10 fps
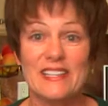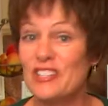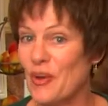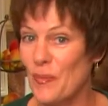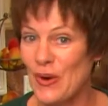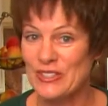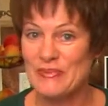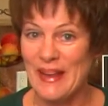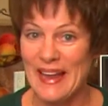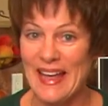I need to go
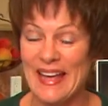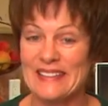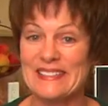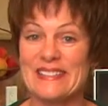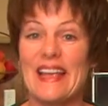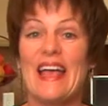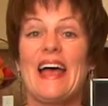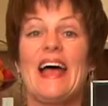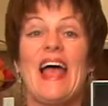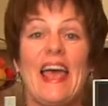wash my hands,
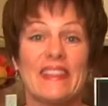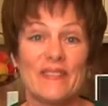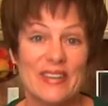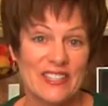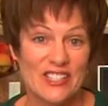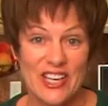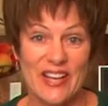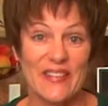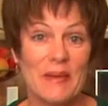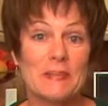and then we're going to
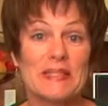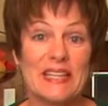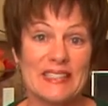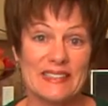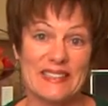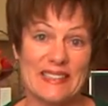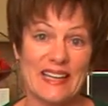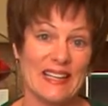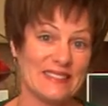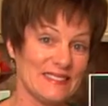check on that polenta
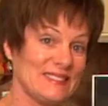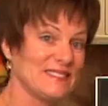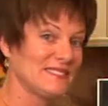again.